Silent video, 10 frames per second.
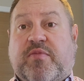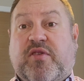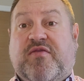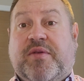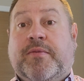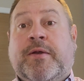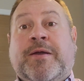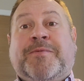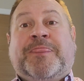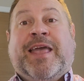movement.
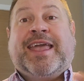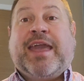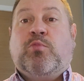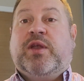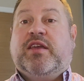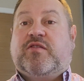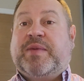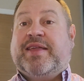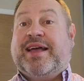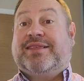Again, we'd
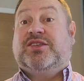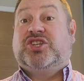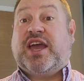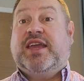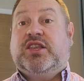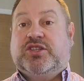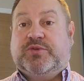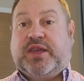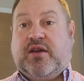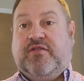expect that to change as
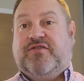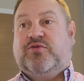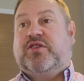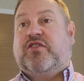we go forward,